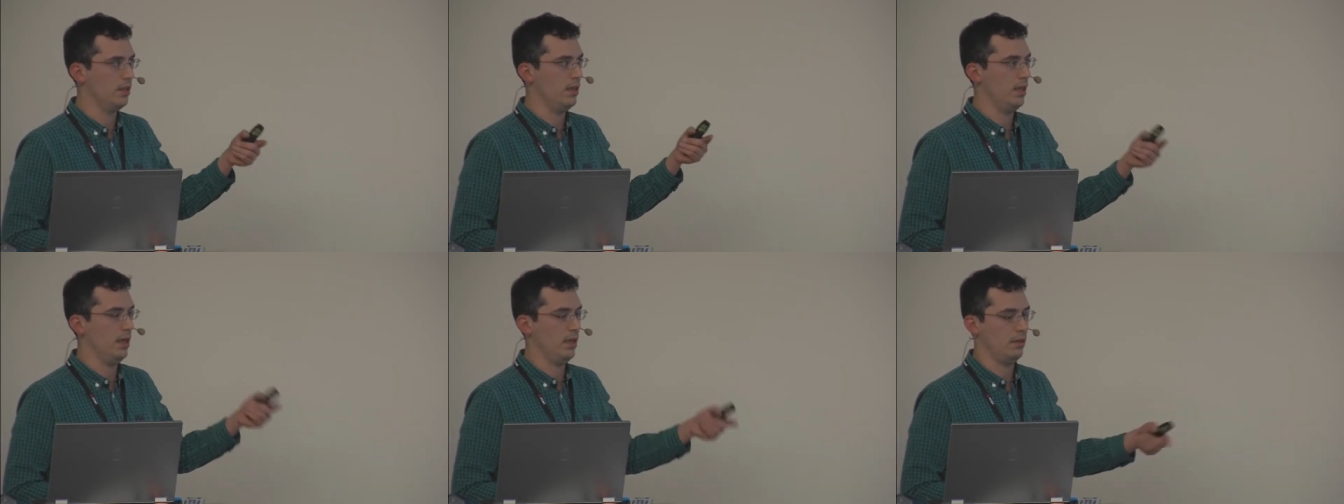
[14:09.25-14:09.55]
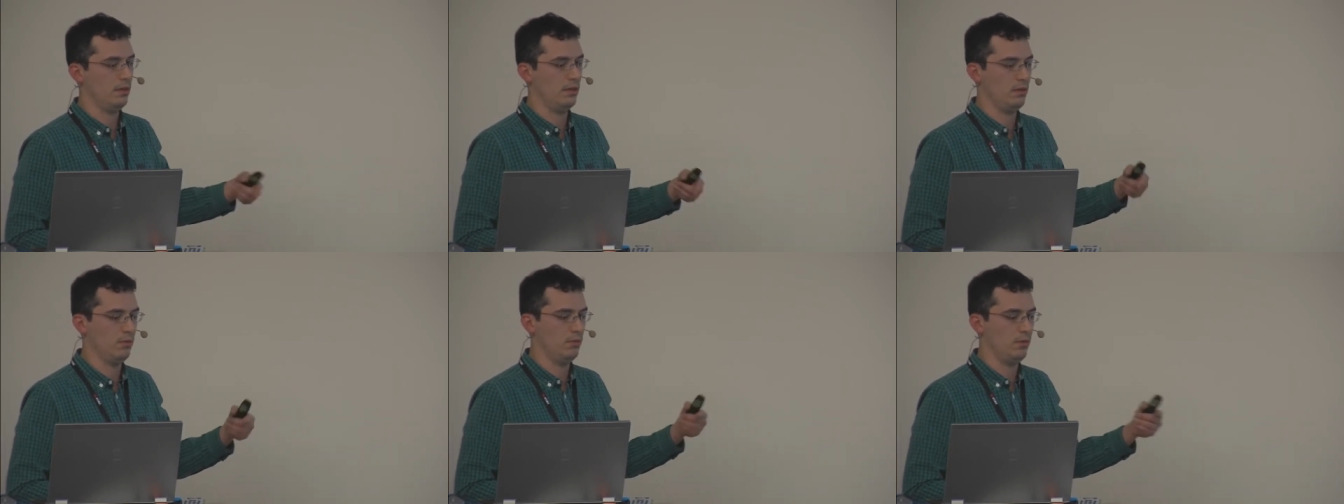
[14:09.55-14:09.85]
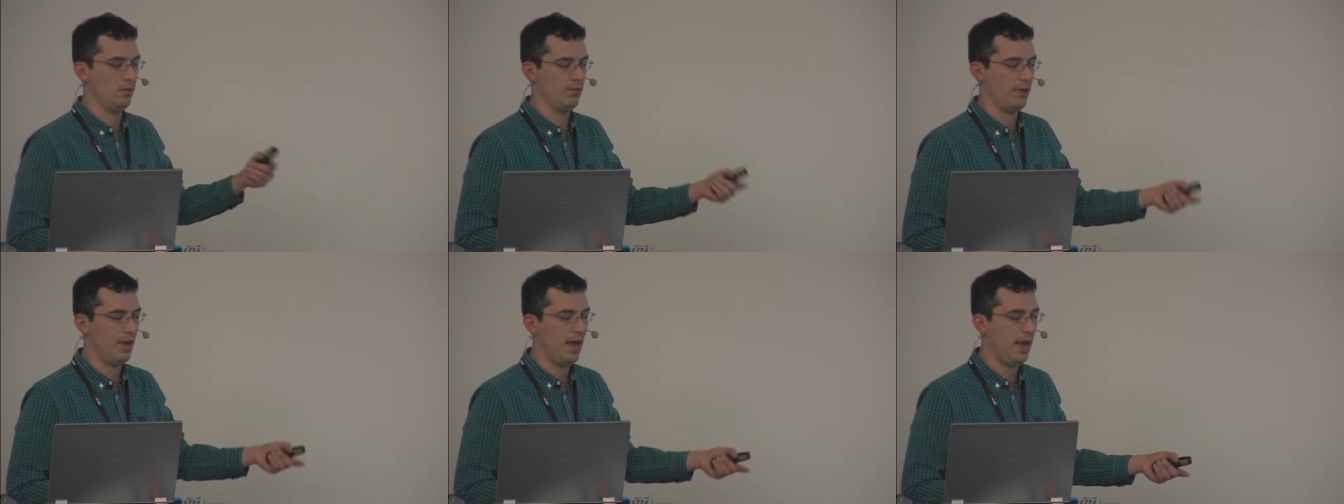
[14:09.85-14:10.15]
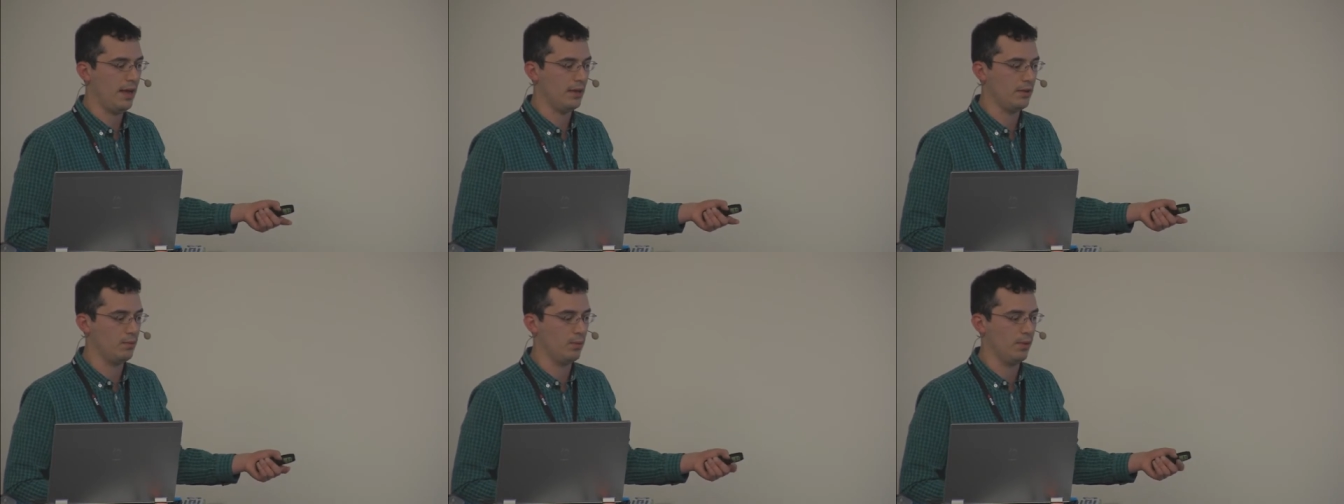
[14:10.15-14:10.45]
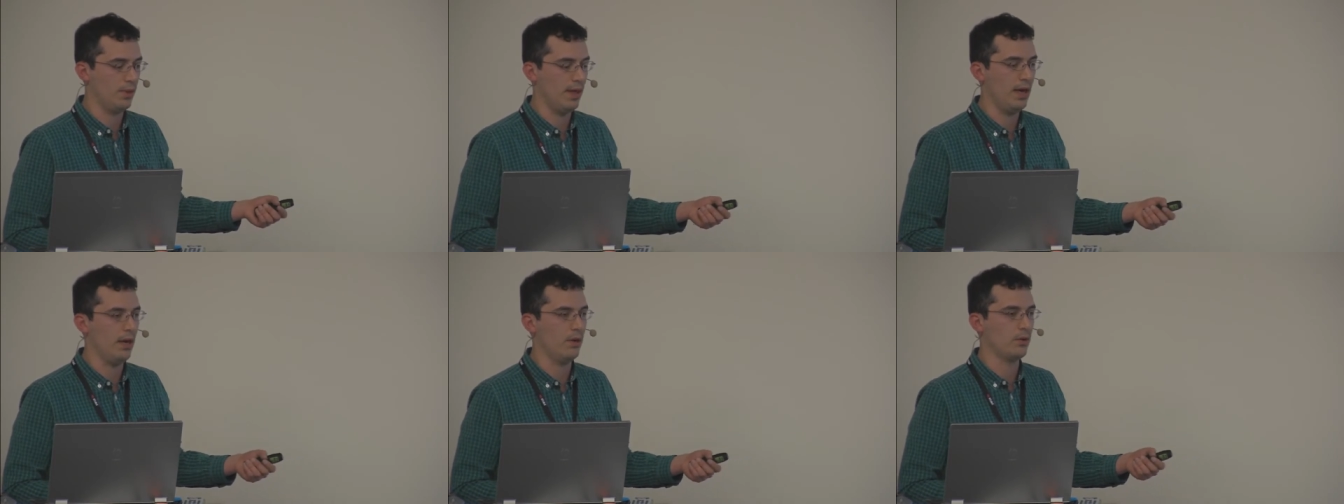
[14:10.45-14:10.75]
that we've had
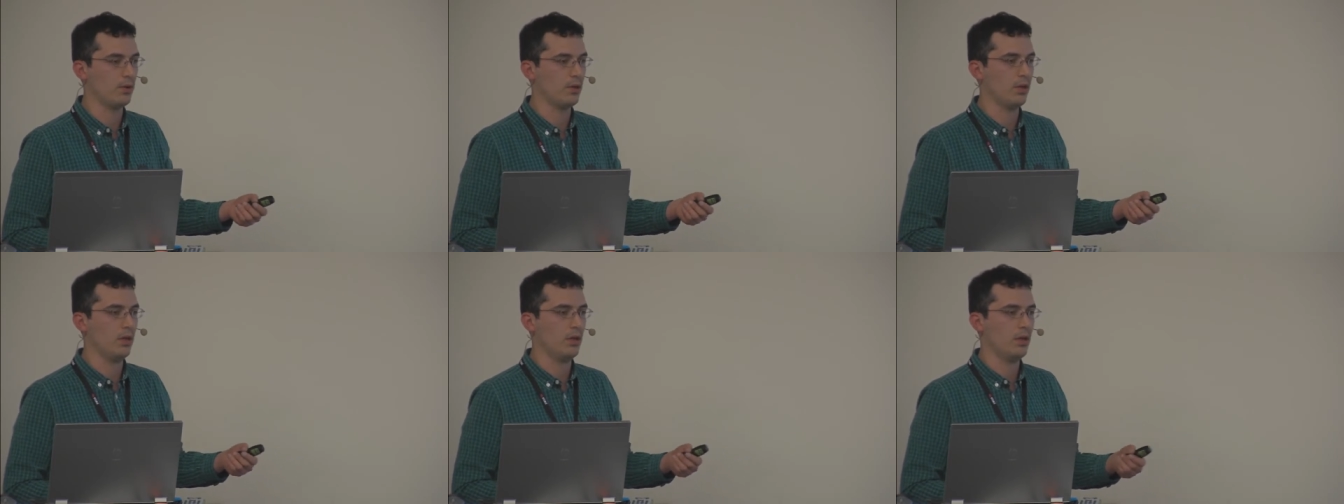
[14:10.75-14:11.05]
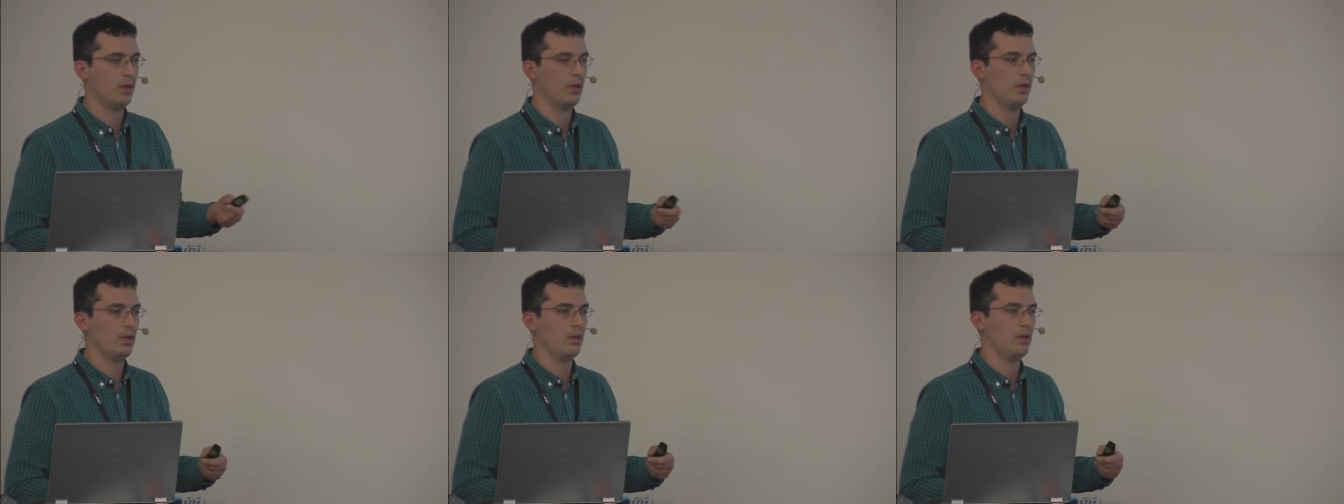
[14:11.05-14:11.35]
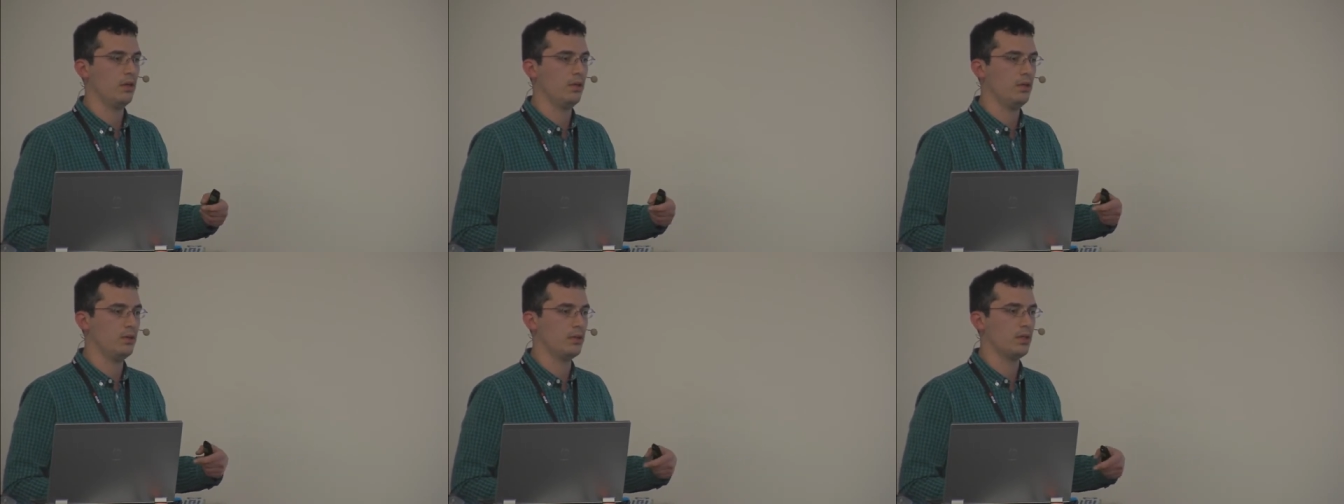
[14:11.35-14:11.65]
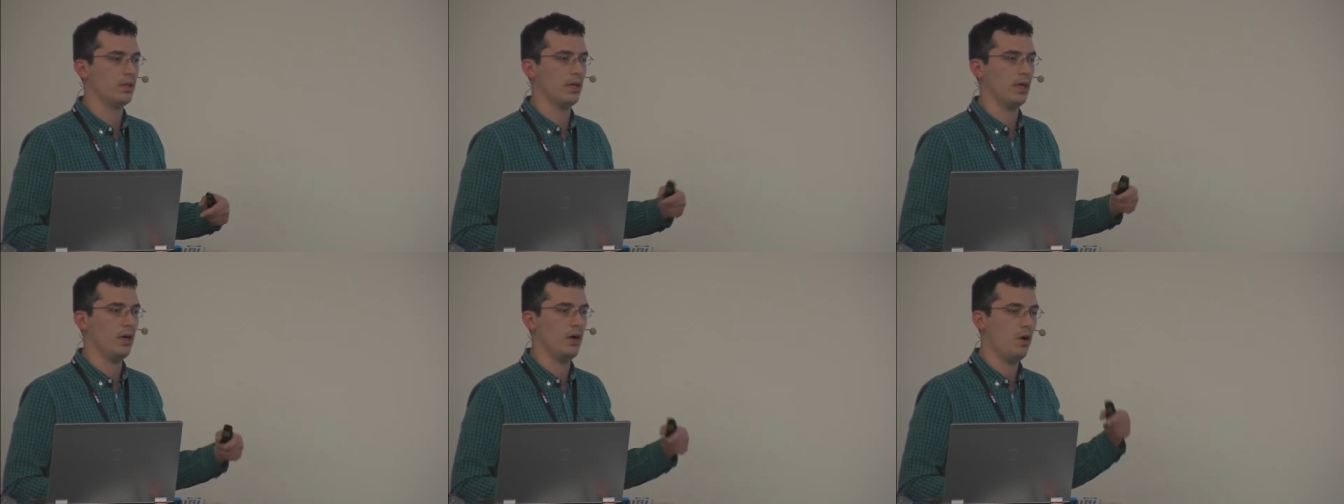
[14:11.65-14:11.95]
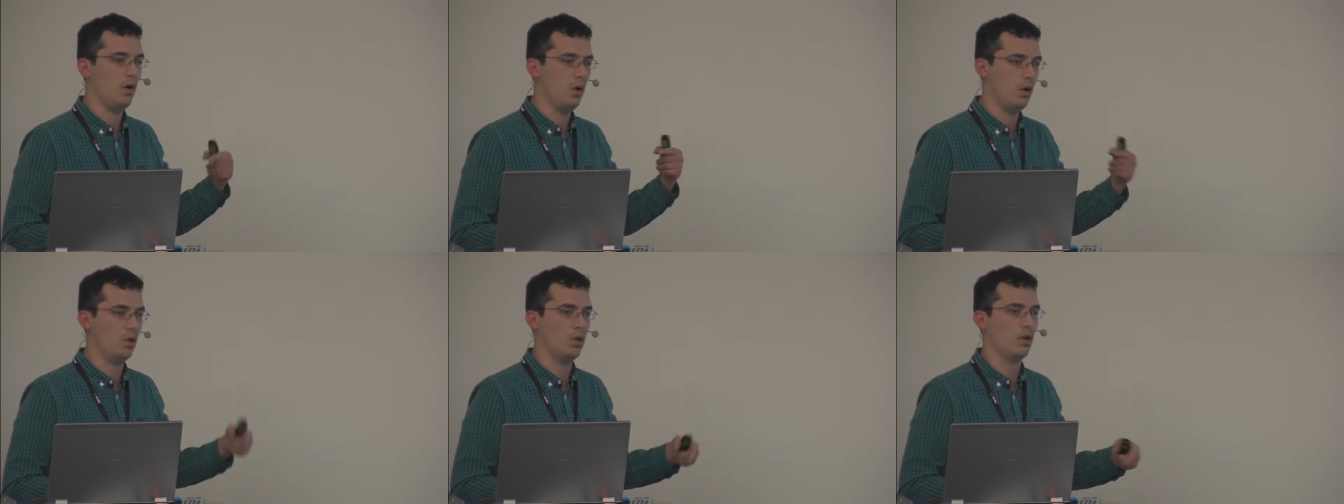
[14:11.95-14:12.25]
without using a
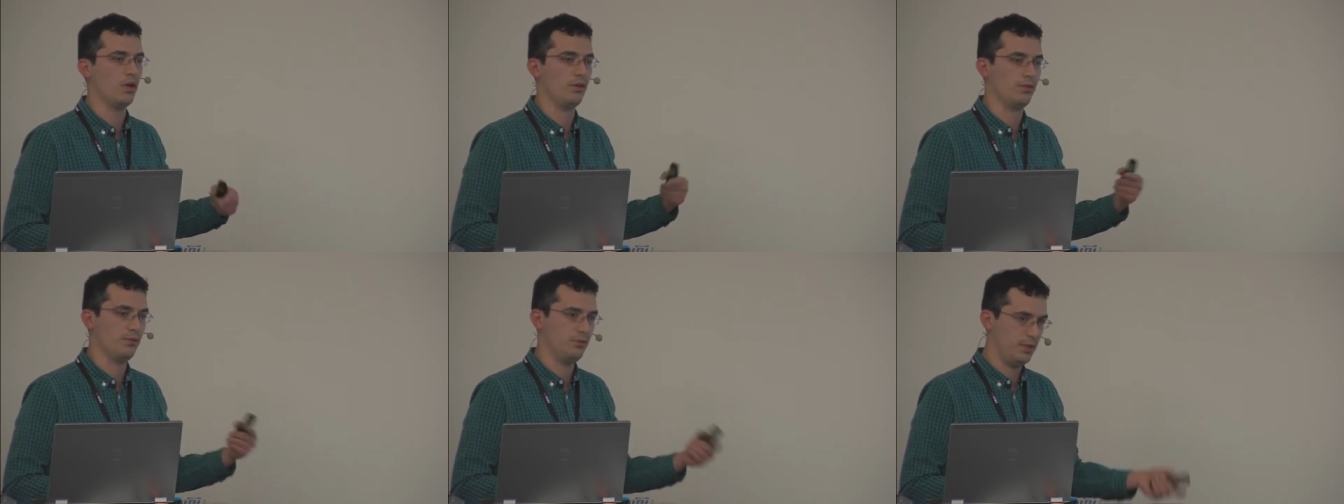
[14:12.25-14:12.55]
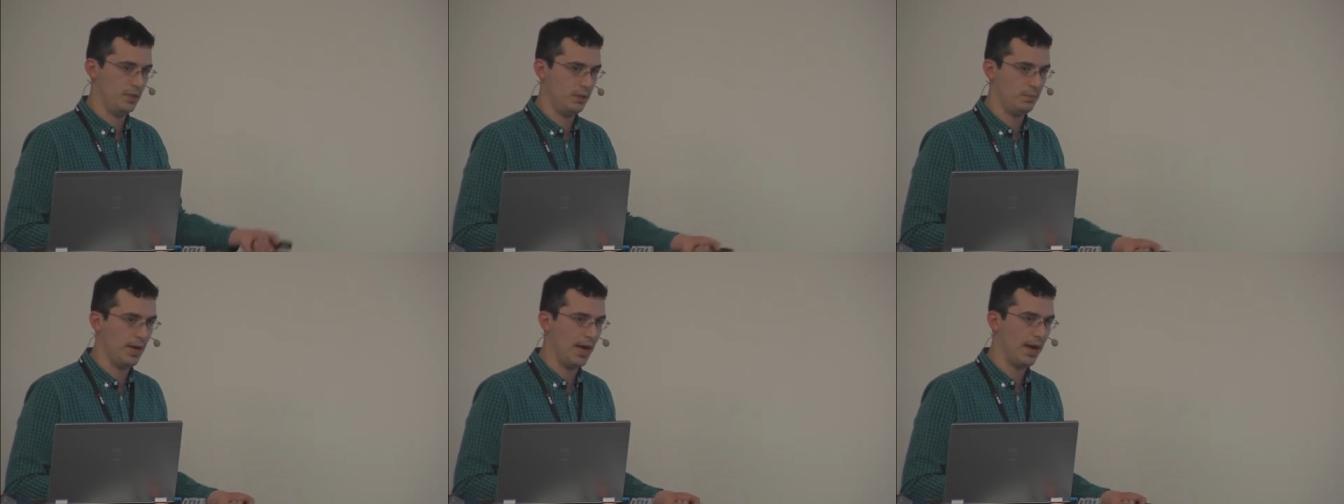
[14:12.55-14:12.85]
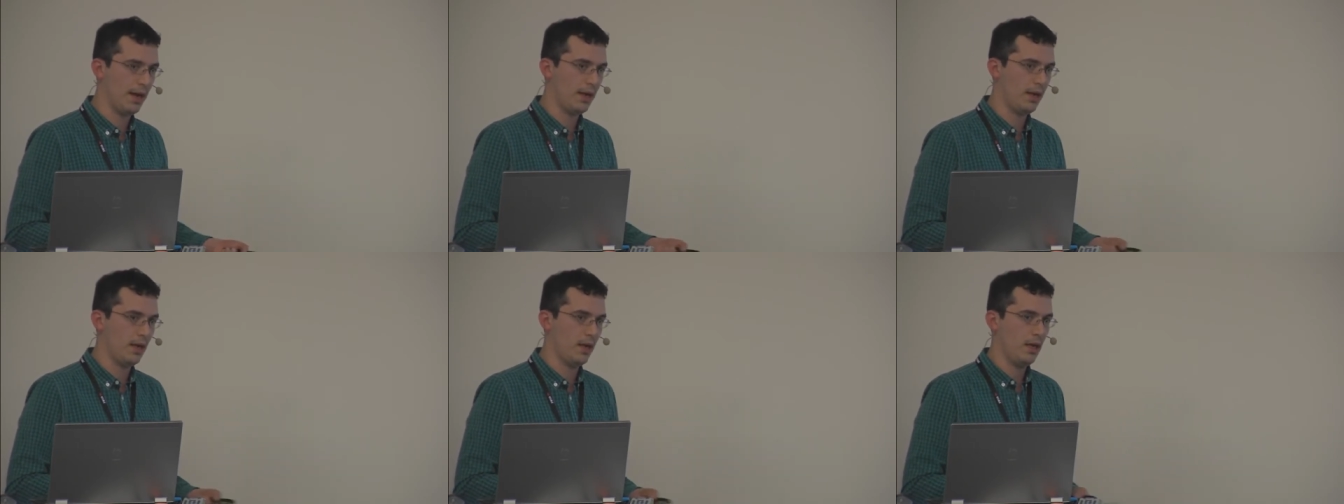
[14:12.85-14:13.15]
whole lot of feedback.